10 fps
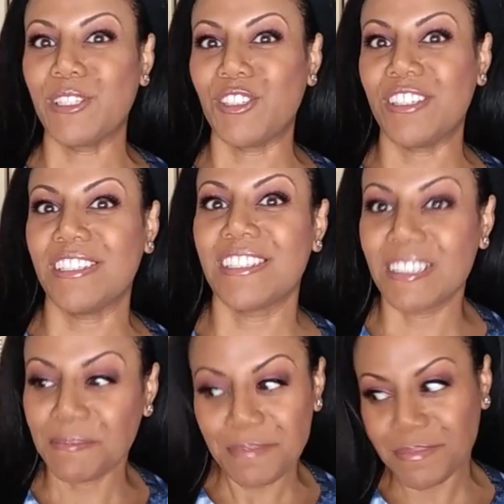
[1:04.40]
which
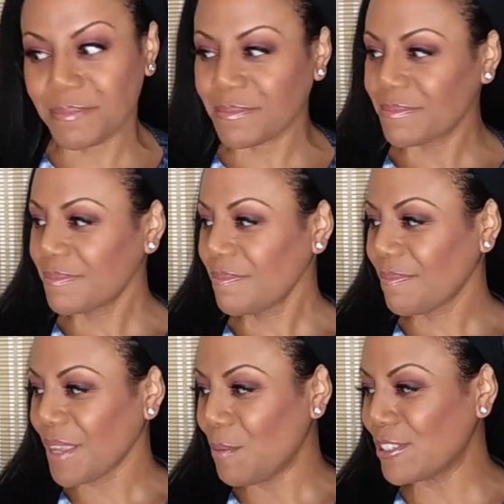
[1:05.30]
is
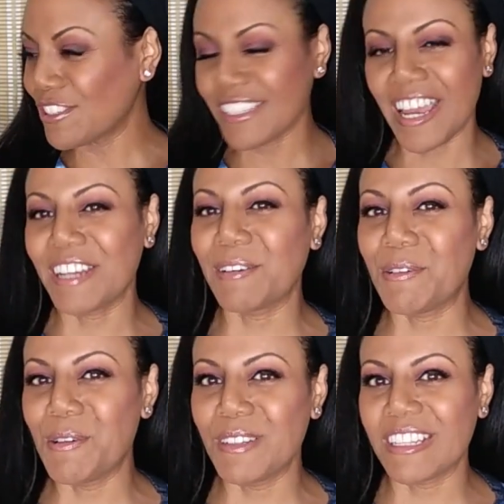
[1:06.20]
kind of
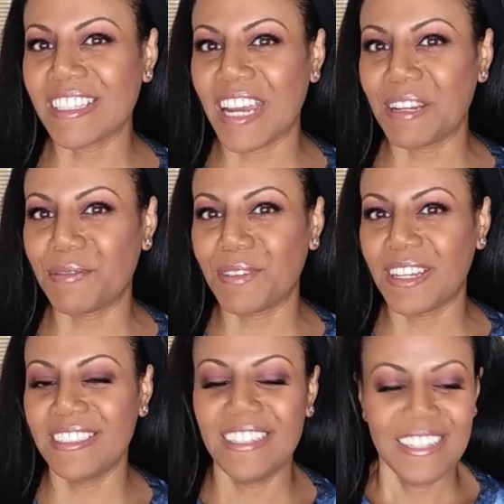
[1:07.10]
cool and it's kind of
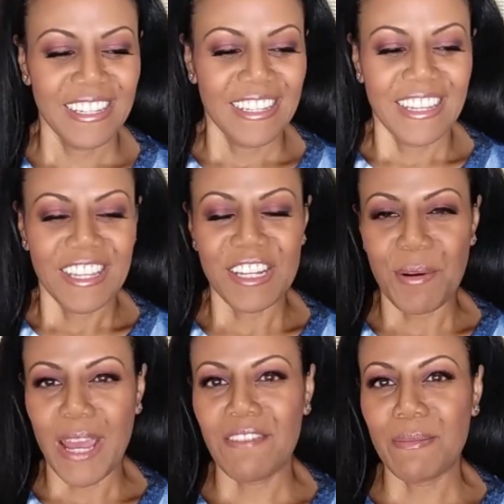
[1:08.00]
fun. You know,
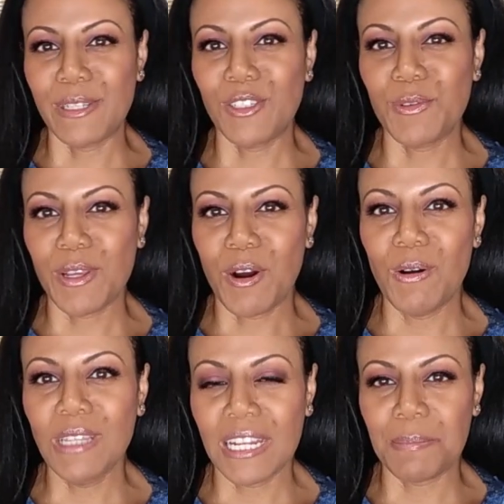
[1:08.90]
I haven't been doing a
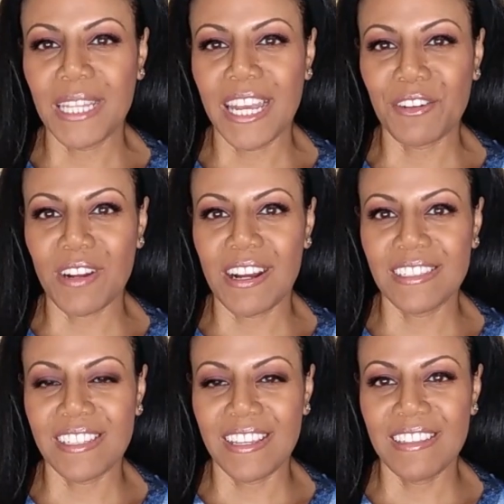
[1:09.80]
whole lot of planner
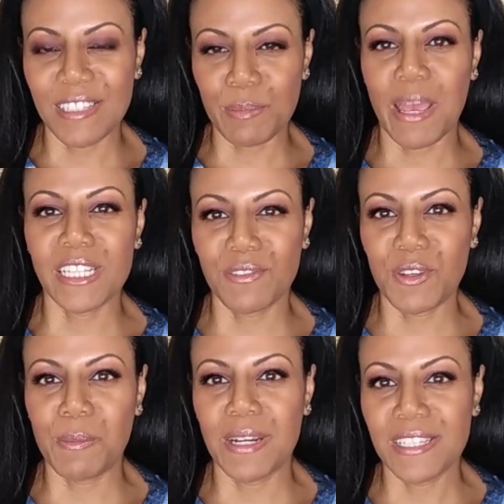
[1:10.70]
content these past
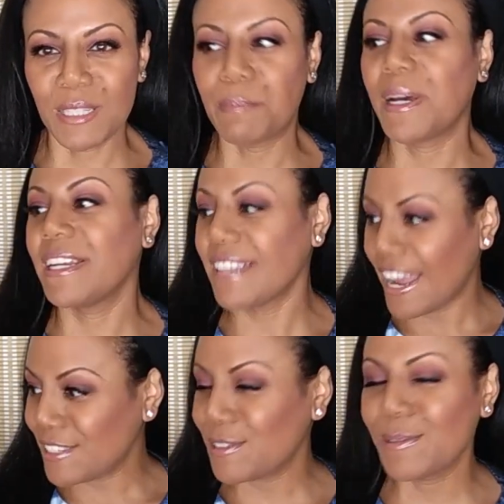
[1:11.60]
few months, but
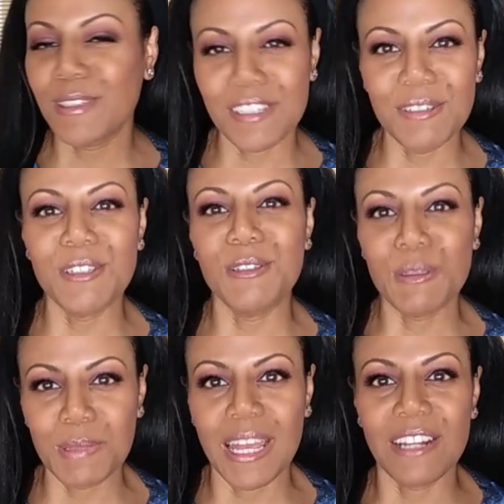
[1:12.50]
I do still
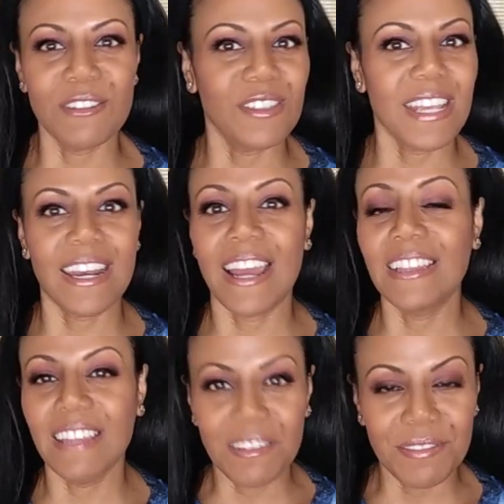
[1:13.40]
use planners and I
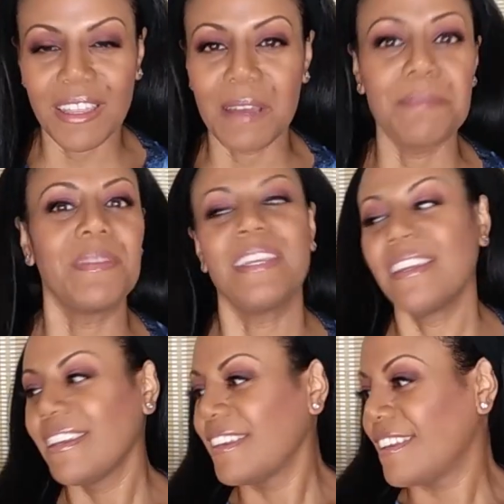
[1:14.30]
love them.
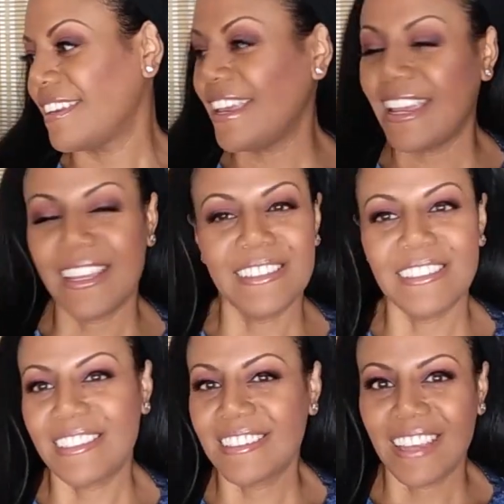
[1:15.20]

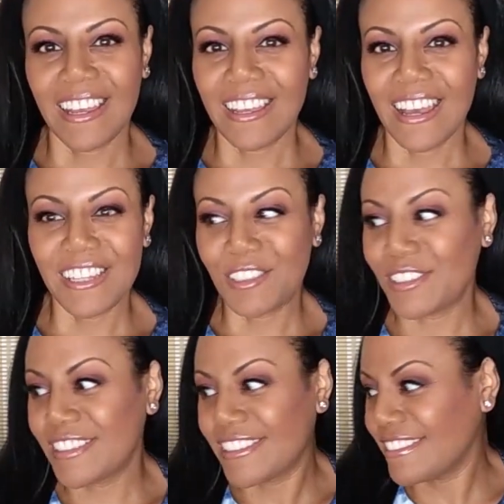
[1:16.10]
And I
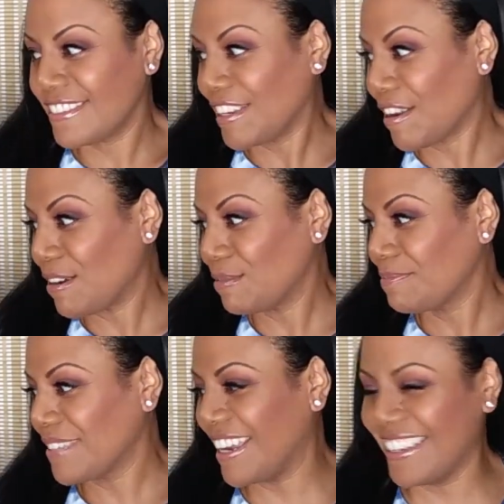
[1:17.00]
just, you know,